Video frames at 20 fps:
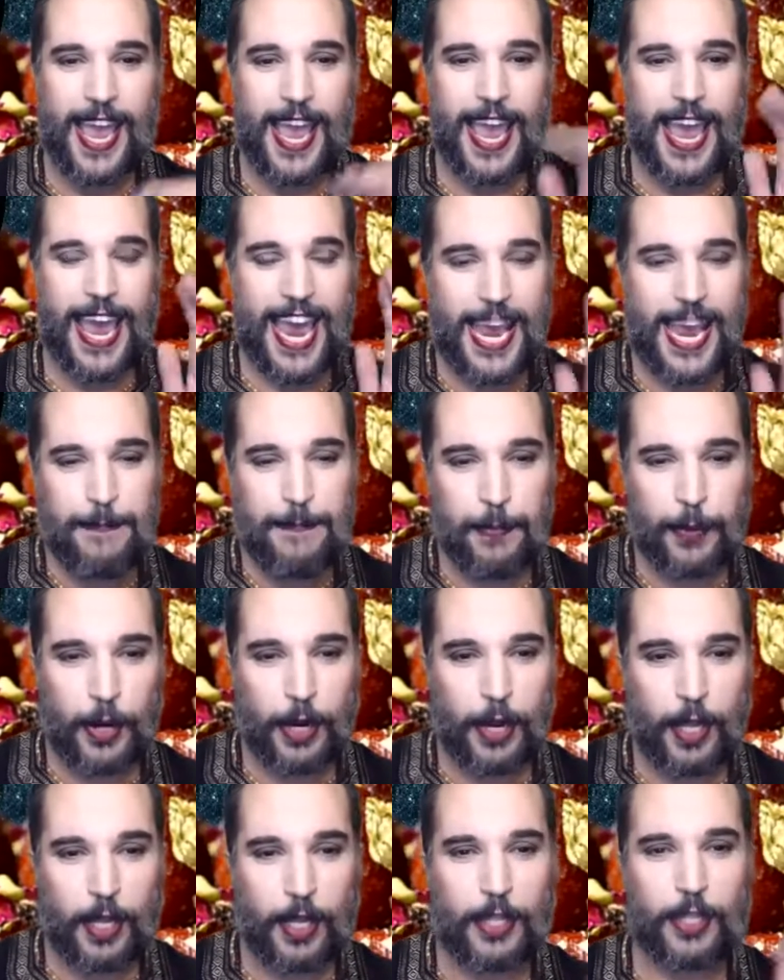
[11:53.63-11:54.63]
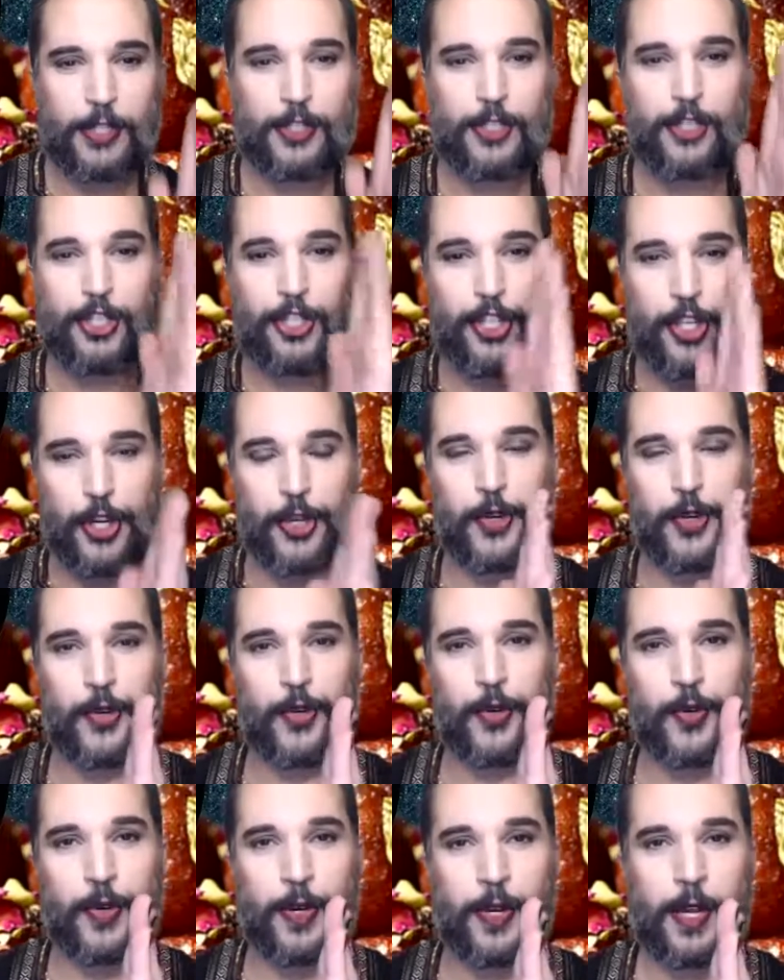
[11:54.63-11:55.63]
April,
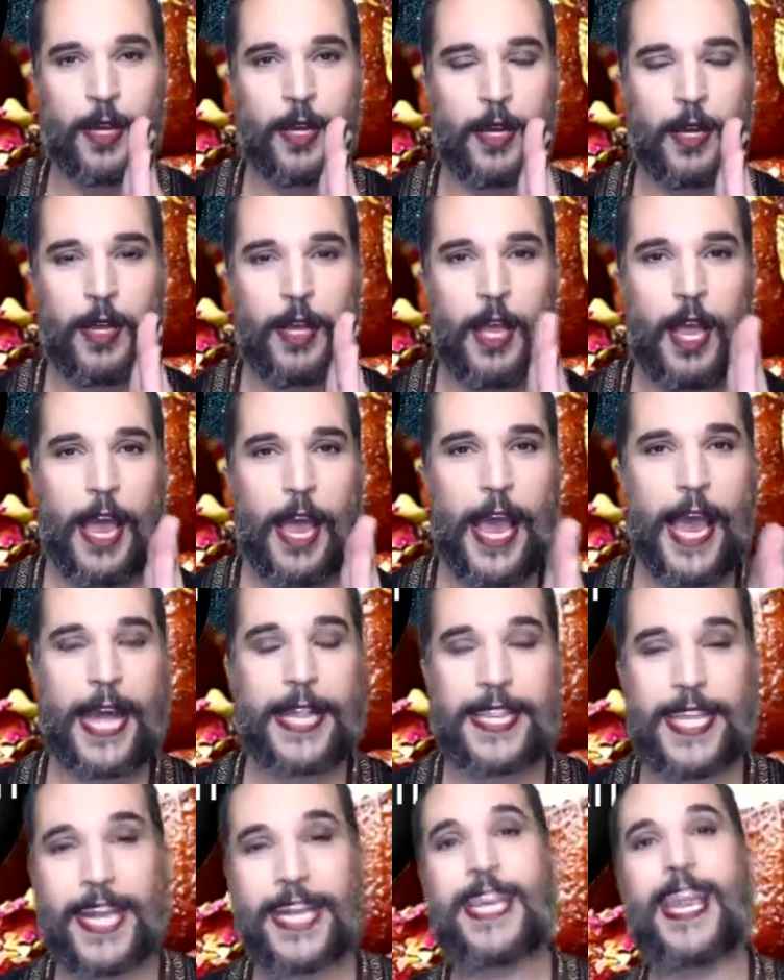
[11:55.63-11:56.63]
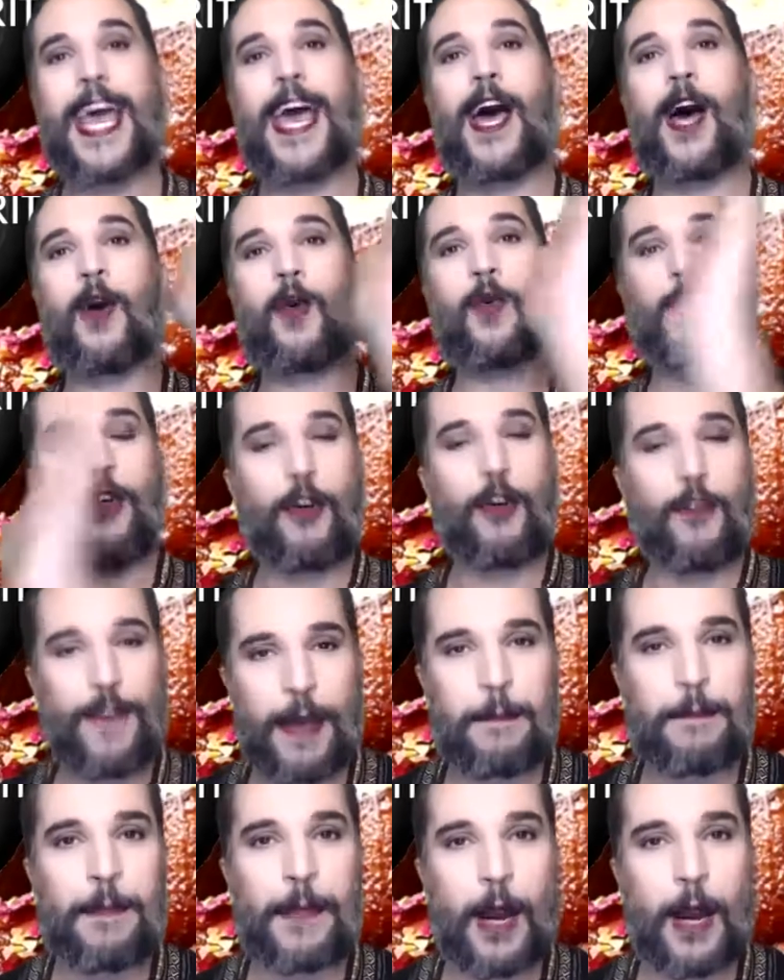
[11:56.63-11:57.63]
June, and then now
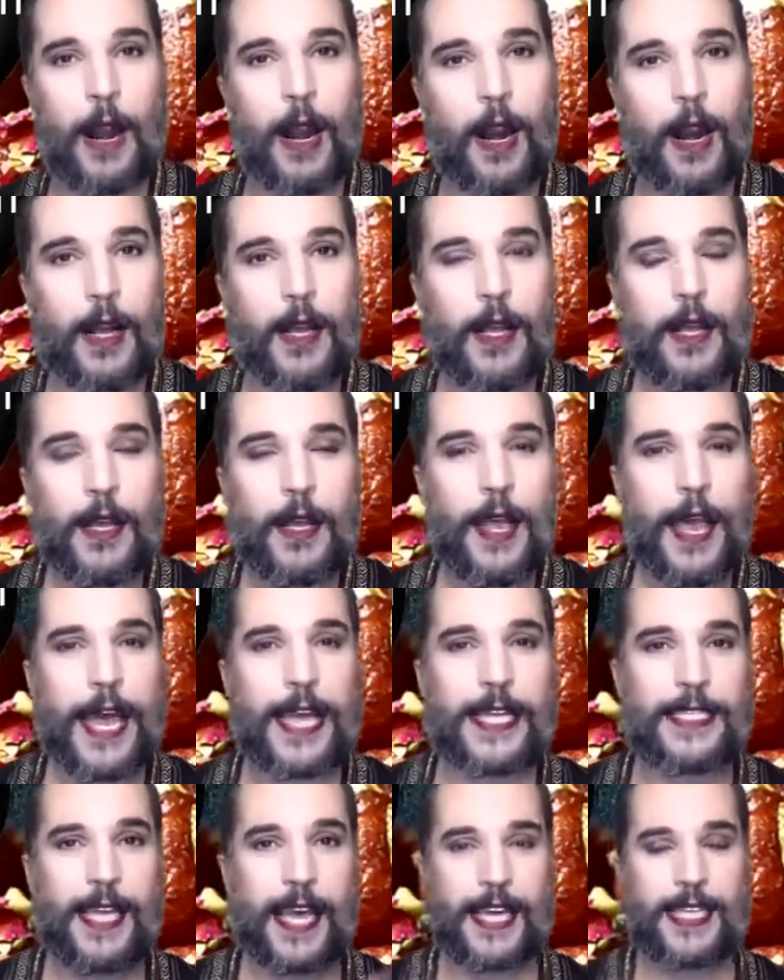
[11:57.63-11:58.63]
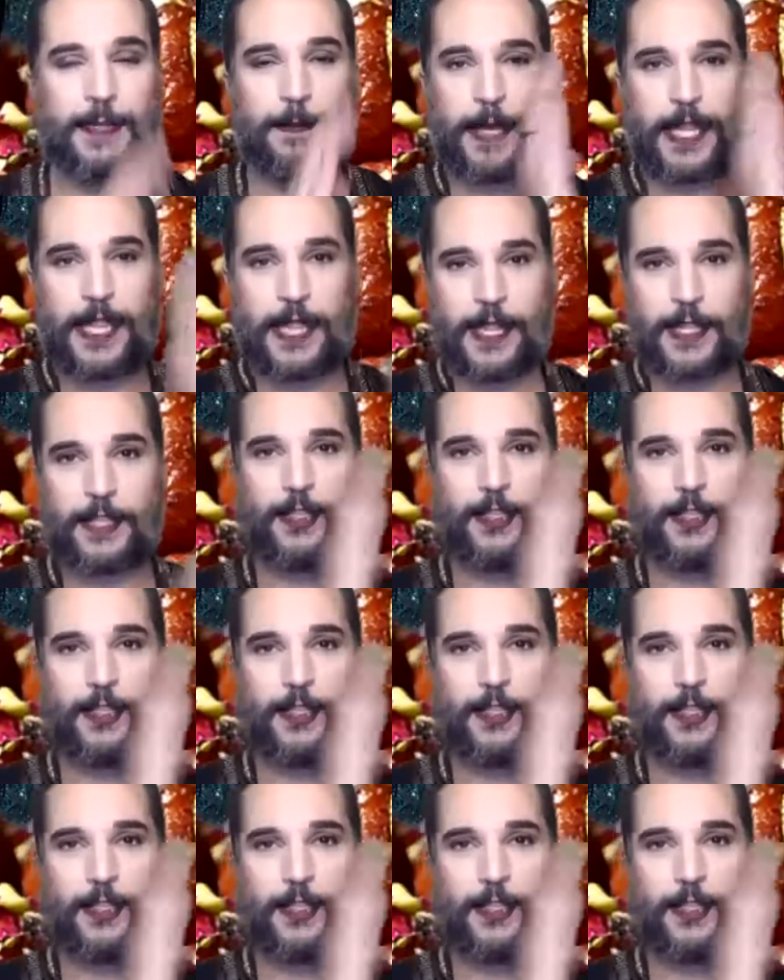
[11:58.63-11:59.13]
November has been this